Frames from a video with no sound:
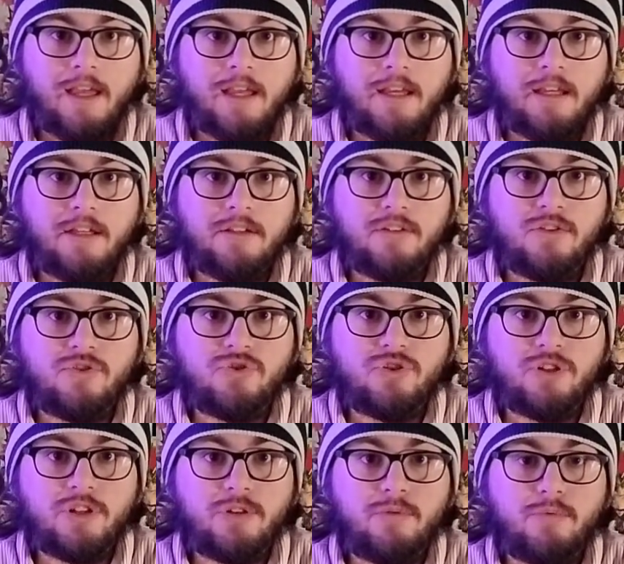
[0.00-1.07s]
and
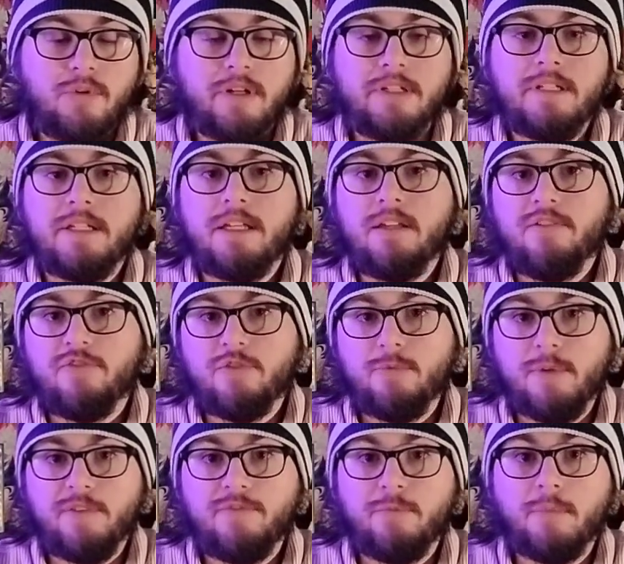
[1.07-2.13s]
she wanted to get it
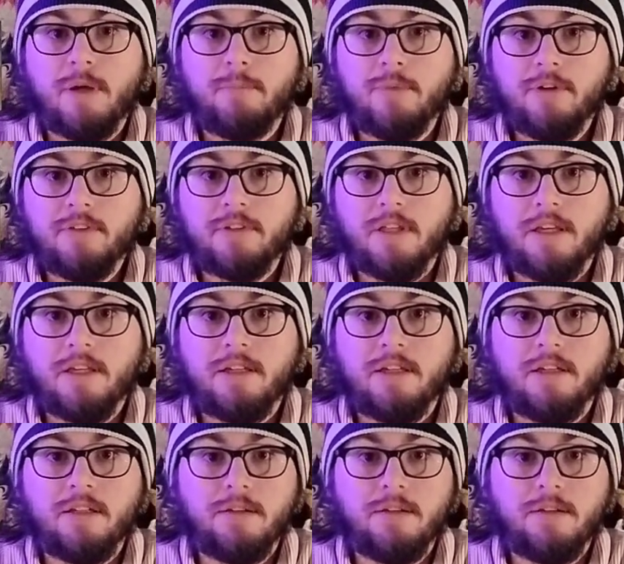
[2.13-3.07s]
for me for my birthday,